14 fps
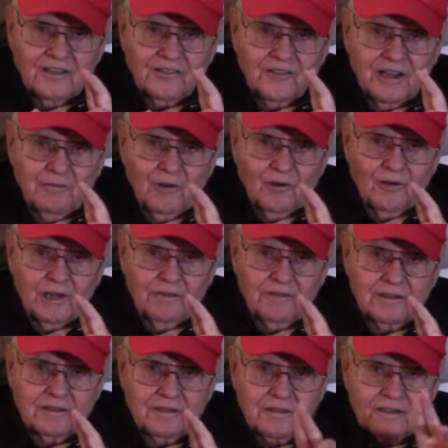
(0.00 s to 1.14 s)
grab a hold of
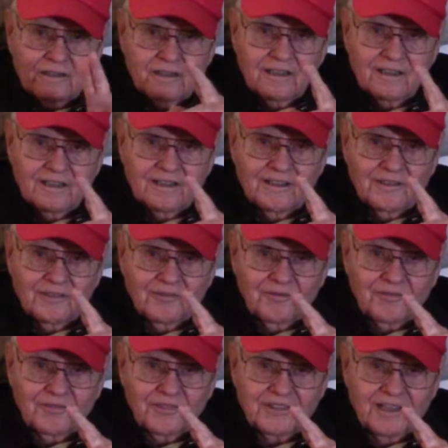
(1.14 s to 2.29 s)
it and
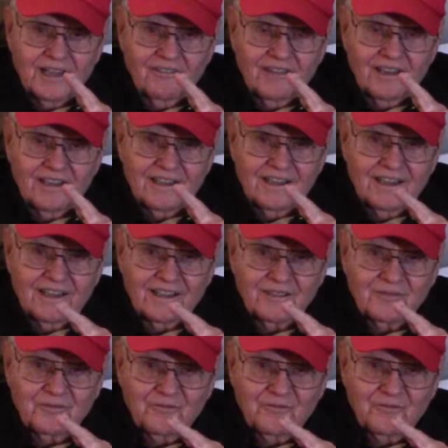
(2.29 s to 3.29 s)
tie right a knot.